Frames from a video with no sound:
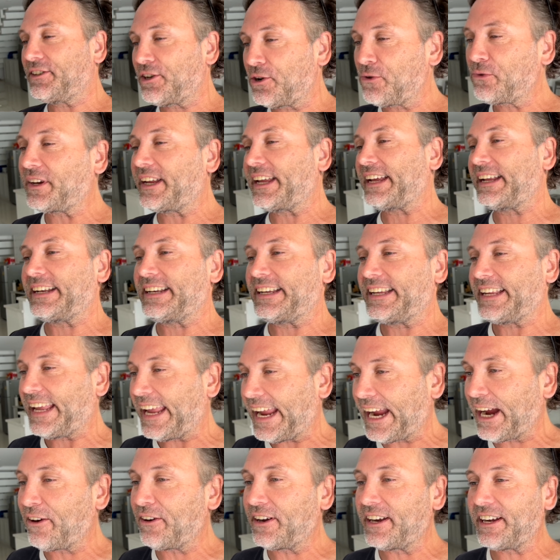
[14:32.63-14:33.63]
don't get
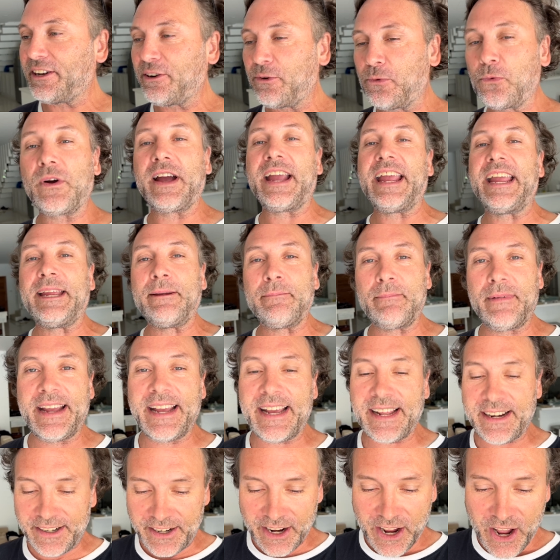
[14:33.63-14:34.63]
carried away,
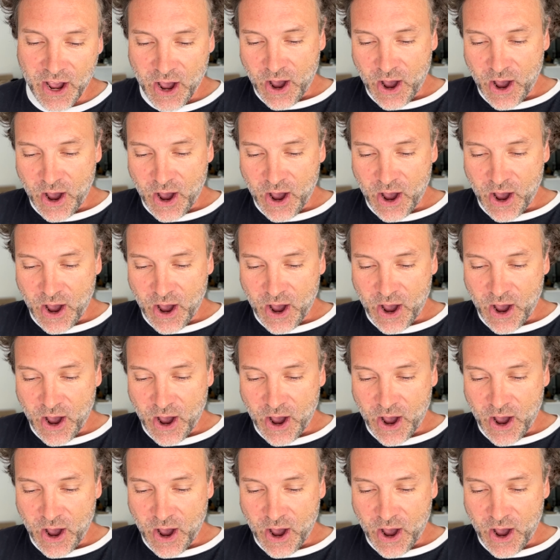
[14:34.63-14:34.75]
man.